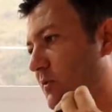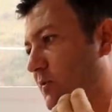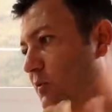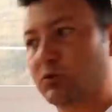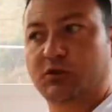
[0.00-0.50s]

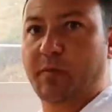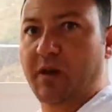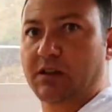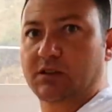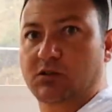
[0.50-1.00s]
full
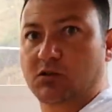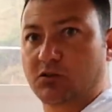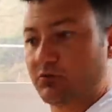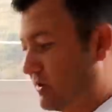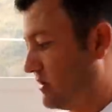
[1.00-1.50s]
spares
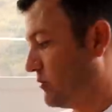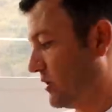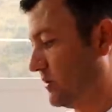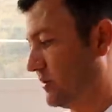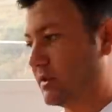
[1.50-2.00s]
to
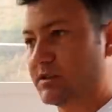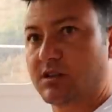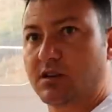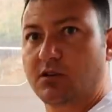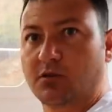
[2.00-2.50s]
rebuild this
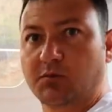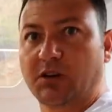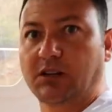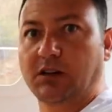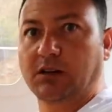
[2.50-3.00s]
thing
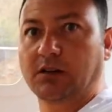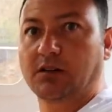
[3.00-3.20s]
completely,